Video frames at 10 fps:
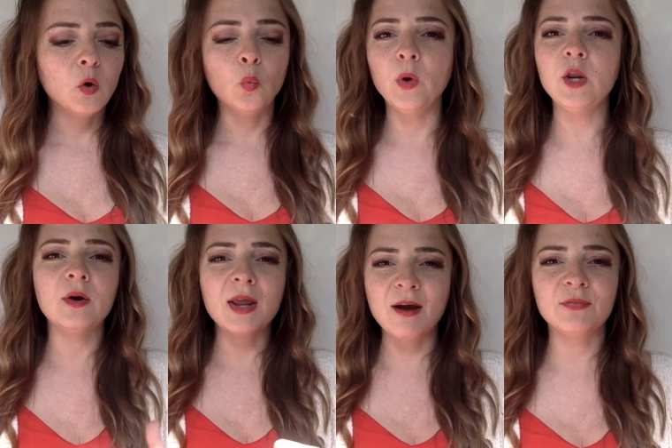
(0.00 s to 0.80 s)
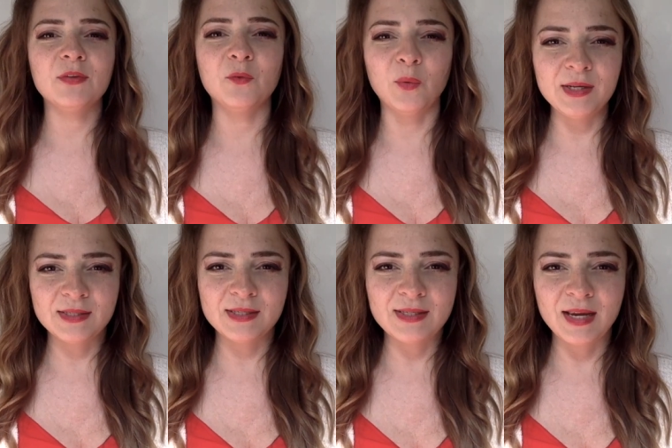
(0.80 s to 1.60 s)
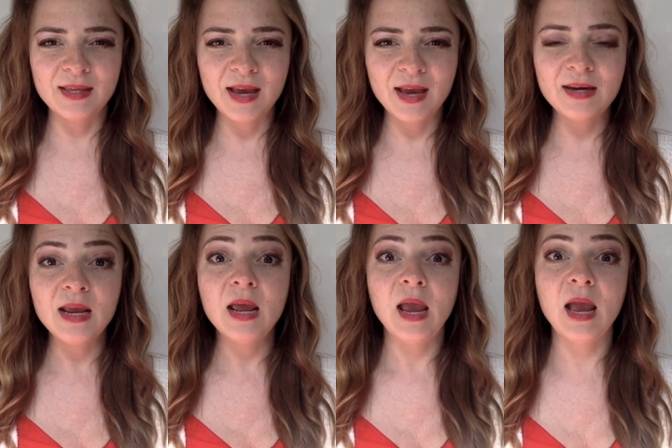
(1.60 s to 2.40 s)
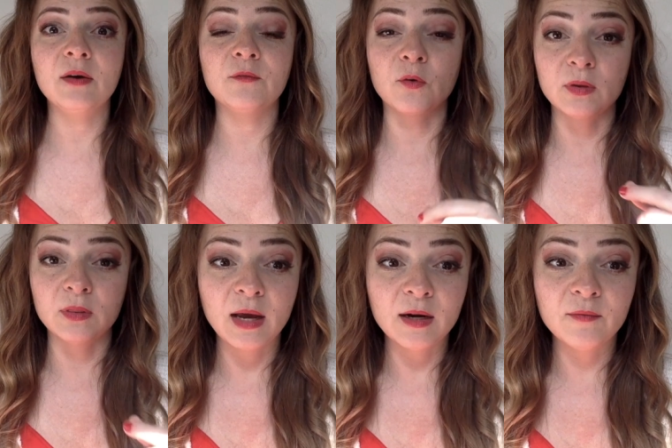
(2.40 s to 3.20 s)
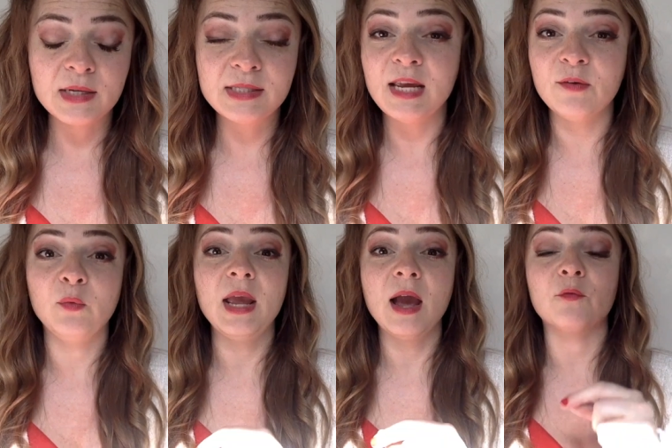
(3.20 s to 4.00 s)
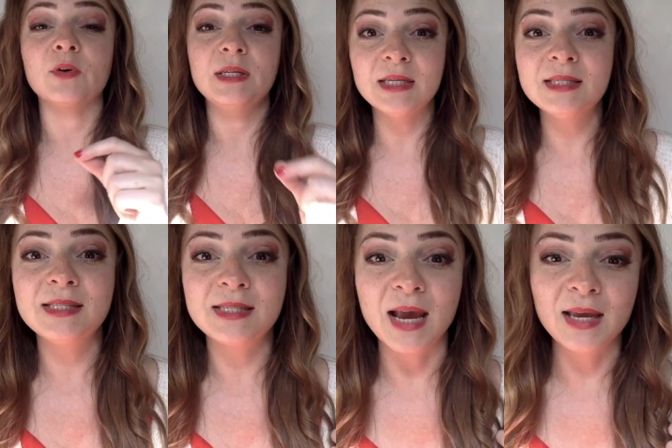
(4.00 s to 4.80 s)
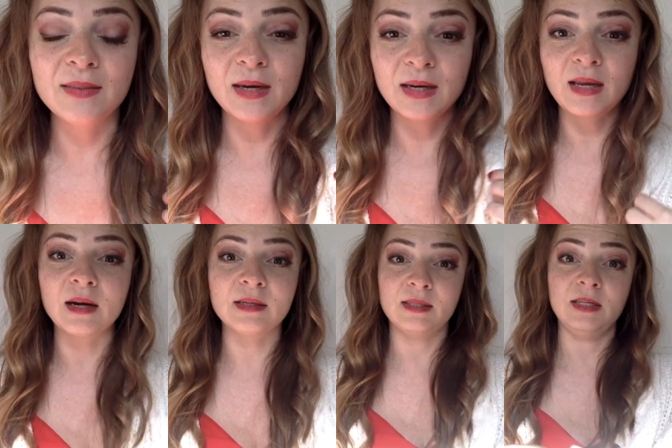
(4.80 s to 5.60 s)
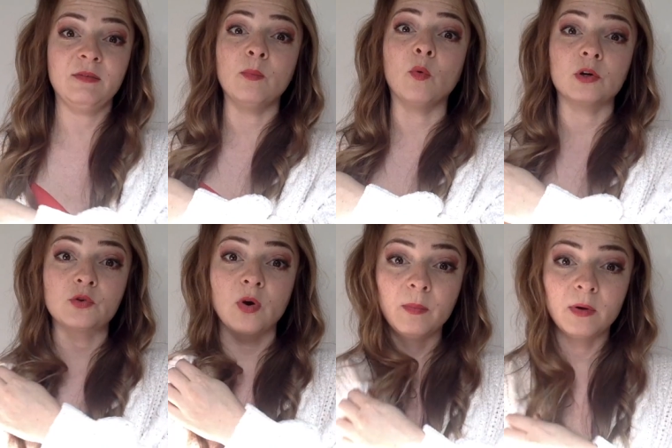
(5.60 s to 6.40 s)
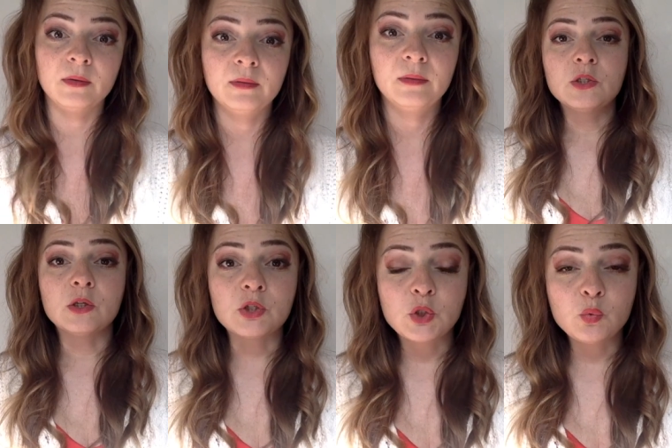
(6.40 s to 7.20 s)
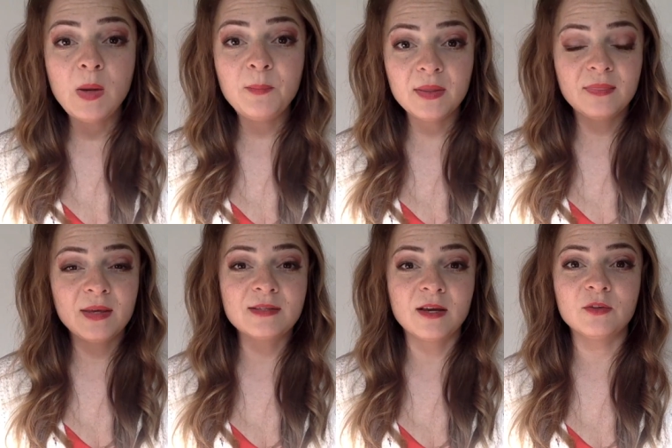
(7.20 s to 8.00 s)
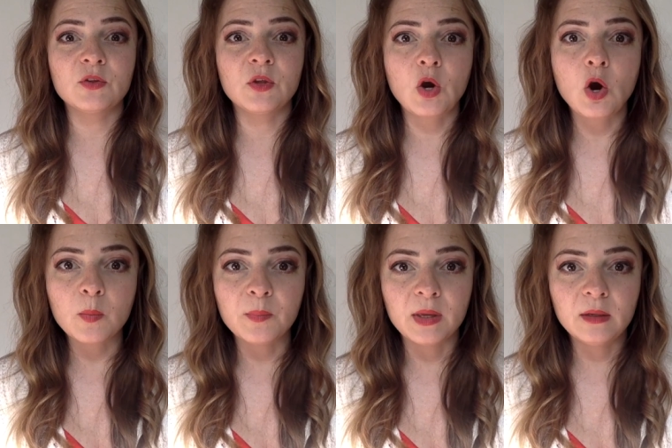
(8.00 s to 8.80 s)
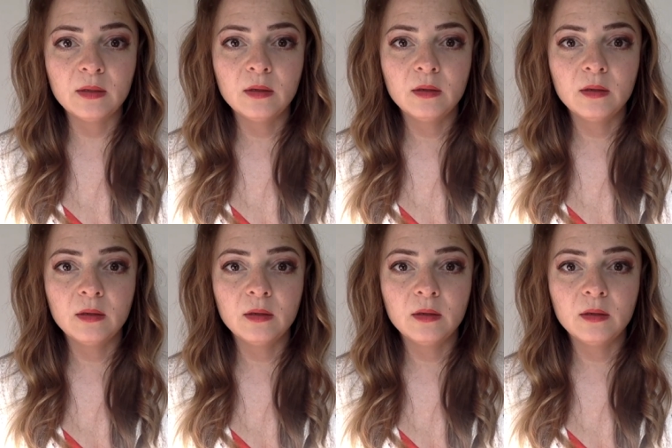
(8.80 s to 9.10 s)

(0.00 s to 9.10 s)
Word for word: We don't have the voice to say that. And for a lot of us, if we ever did say it, then it got us in even more trouble. So, sweeping things under the carpet,